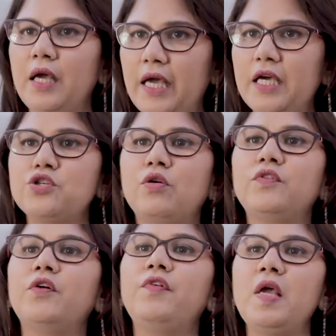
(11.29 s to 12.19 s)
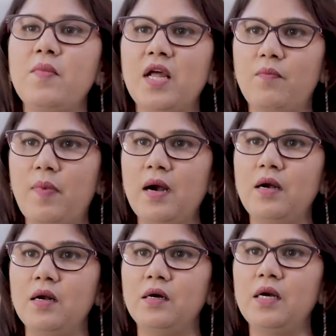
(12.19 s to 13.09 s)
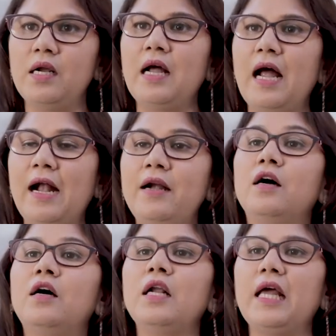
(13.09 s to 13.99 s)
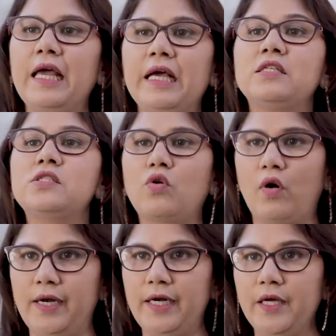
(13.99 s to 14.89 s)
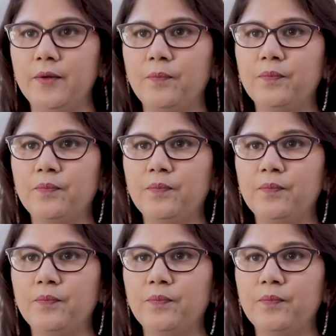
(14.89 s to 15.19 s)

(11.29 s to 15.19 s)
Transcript: age of the female partner and her eggs quality.